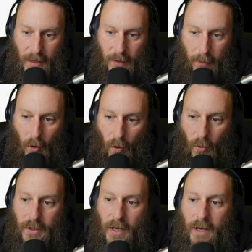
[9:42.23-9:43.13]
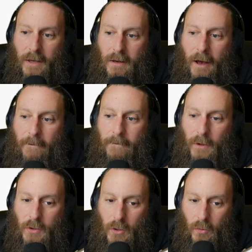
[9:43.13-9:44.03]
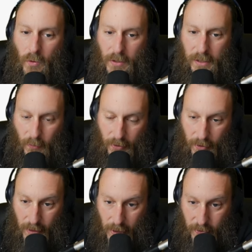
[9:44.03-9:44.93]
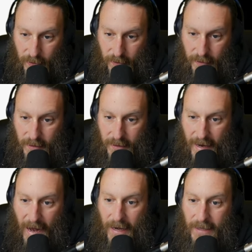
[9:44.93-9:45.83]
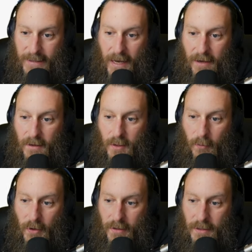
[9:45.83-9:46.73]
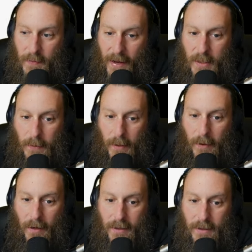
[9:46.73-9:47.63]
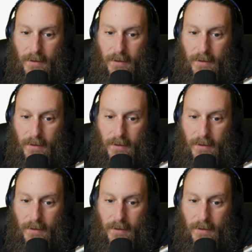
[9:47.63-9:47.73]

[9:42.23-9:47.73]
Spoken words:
And behold, you have filled Jerusalem with your doctrine, and intend to bring this man's blood upon us?